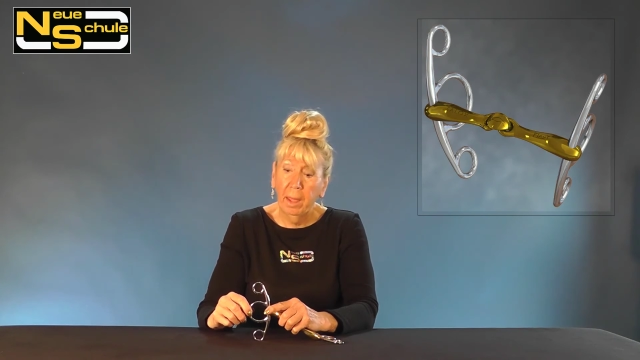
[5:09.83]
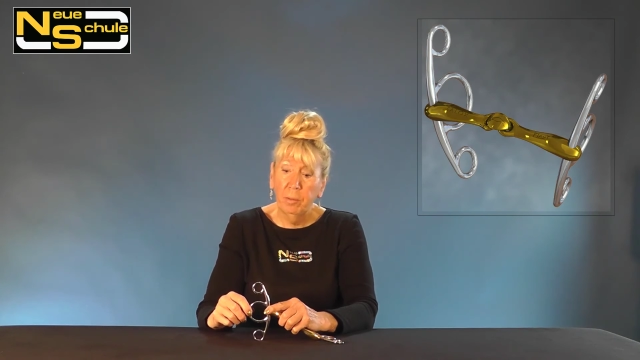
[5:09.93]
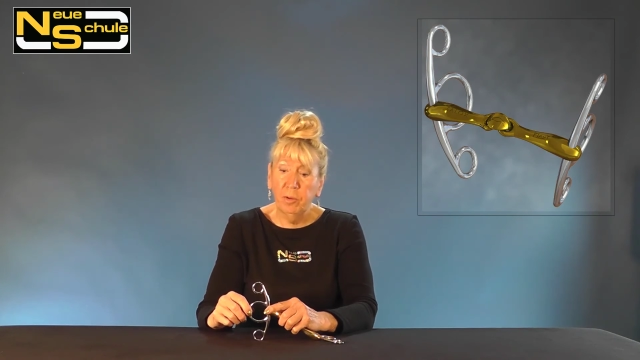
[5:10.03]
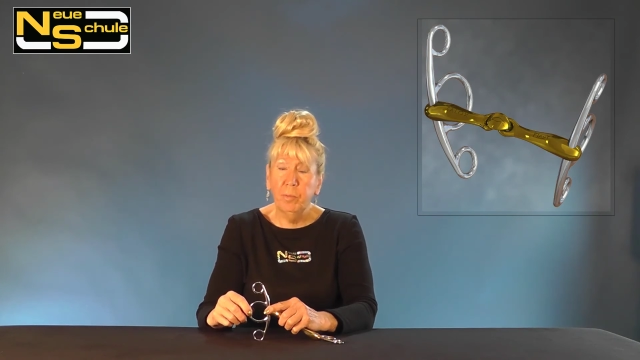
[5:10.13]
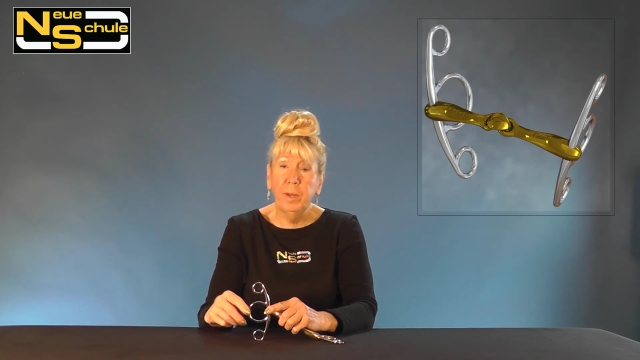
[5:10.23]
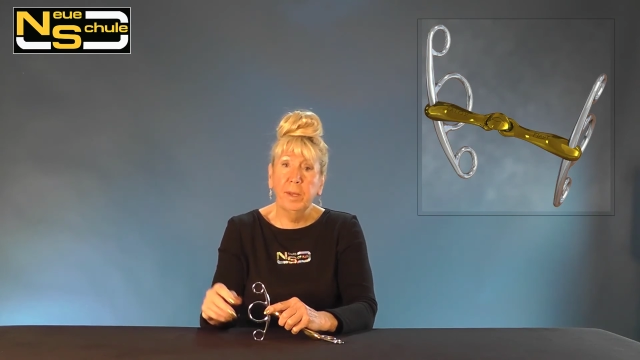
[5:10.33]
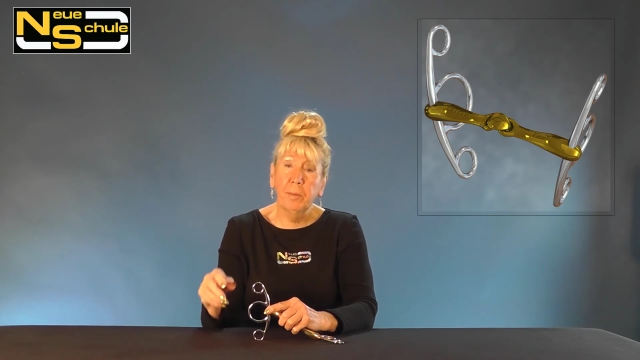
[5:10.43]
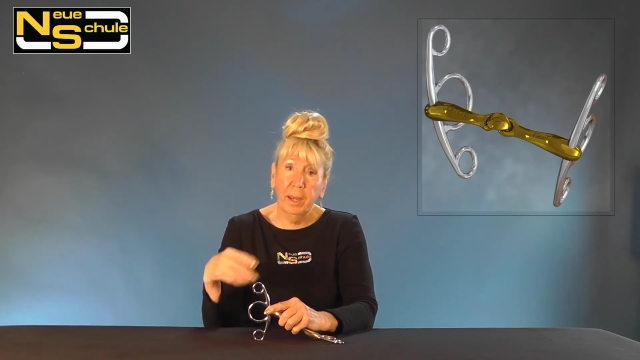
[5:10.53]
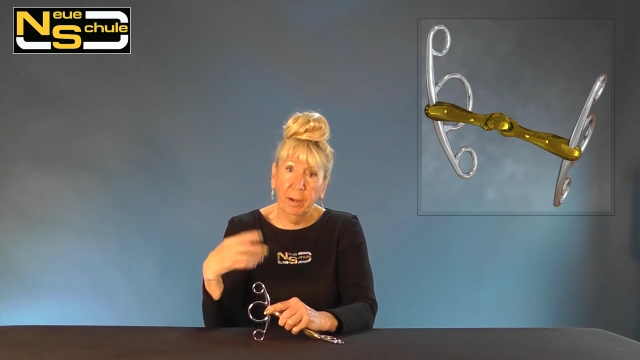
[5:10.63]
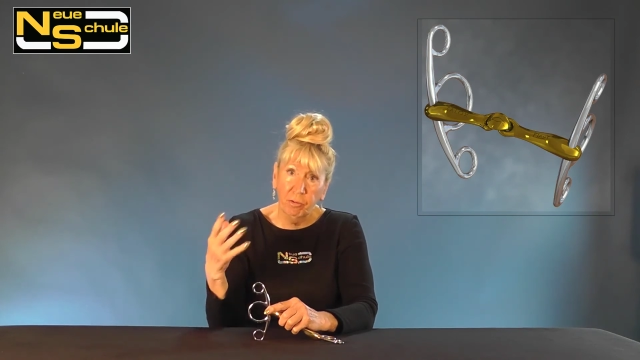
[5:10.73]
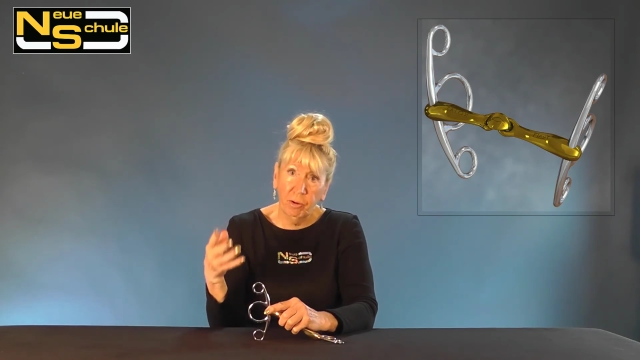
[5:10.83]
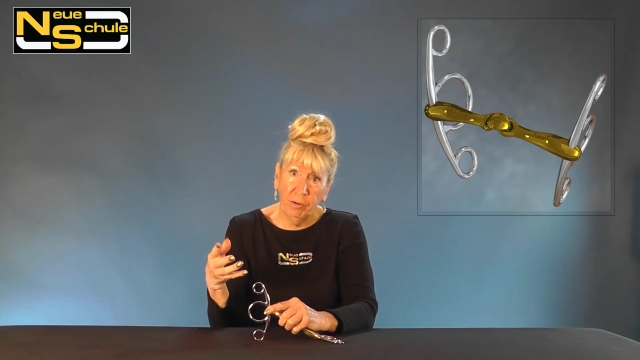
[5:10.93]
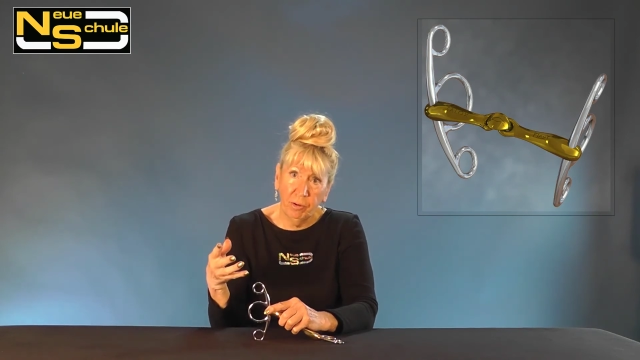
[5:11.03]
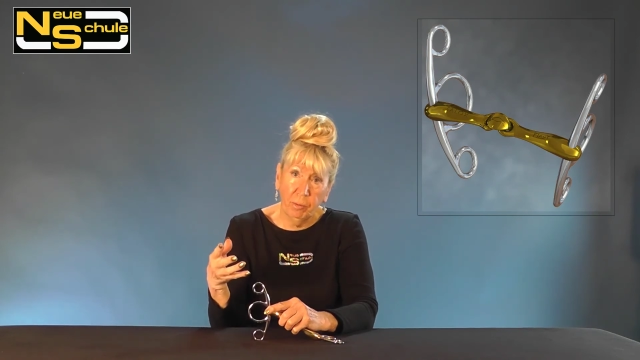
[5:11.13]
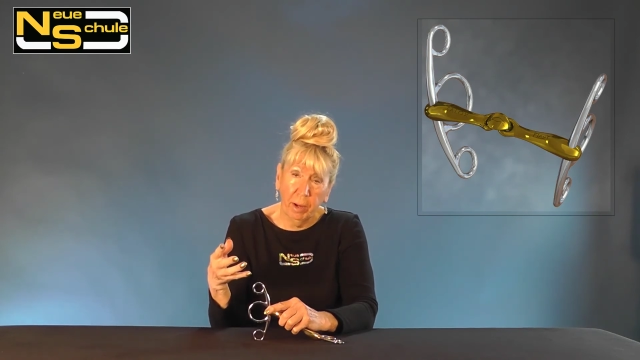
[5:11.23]
which means we
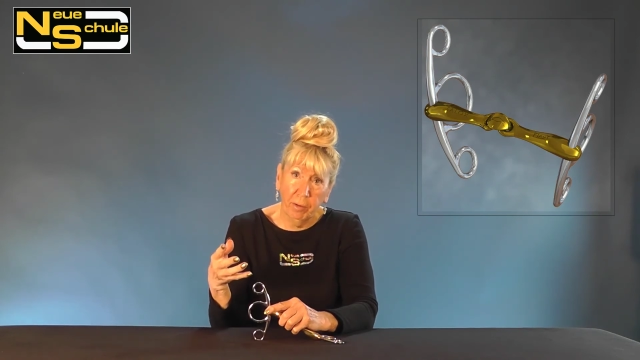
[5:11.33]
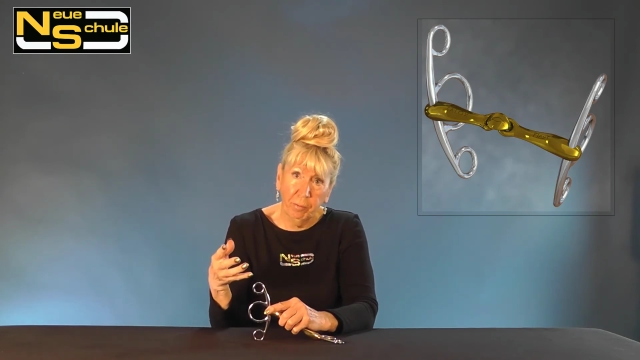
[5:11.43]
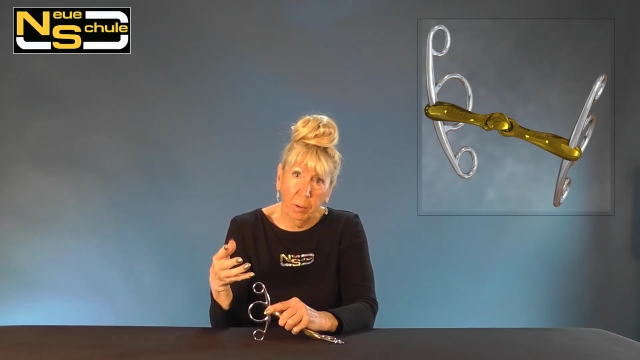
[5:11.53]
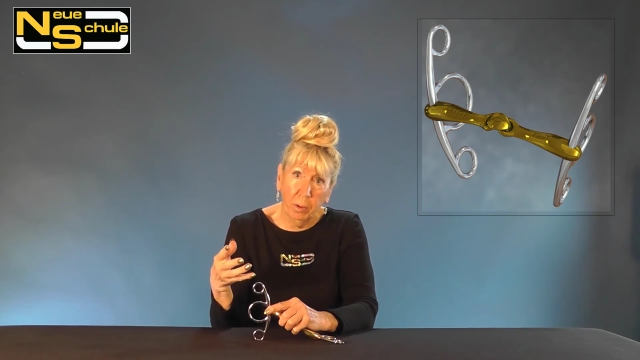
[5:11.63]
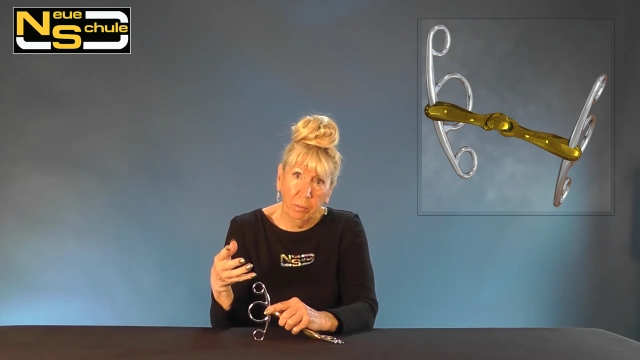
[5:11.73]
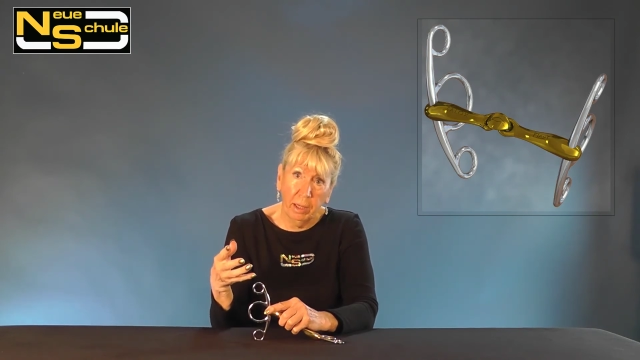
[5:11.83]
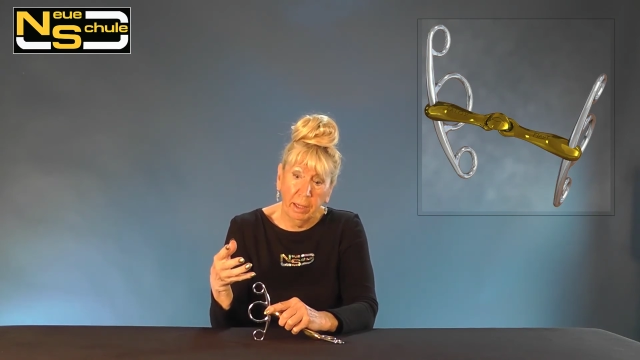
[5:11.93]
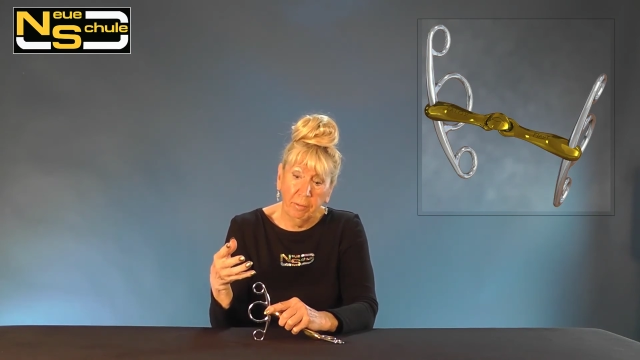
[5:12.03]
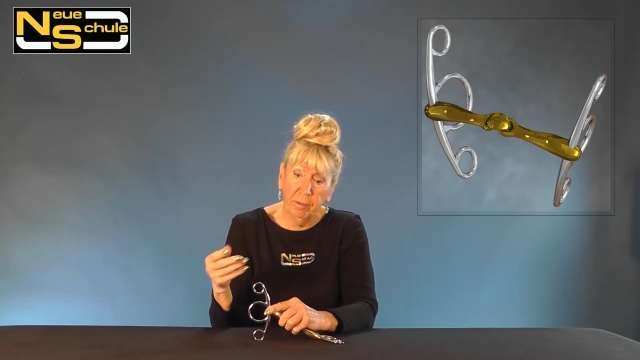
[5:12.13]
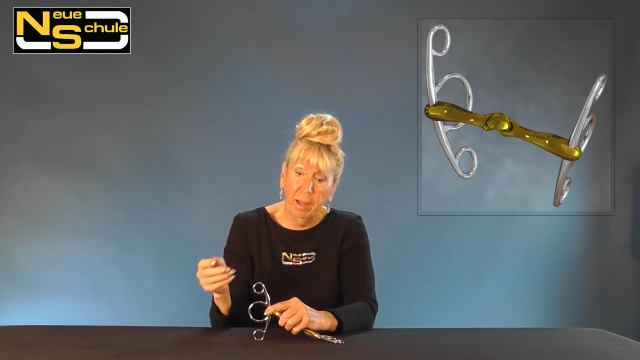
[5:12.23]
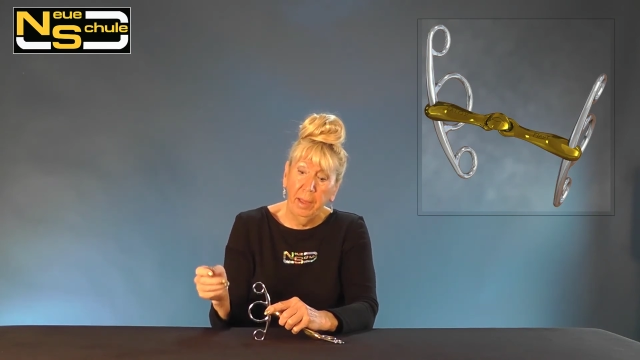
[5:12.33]
actually do have poll relief.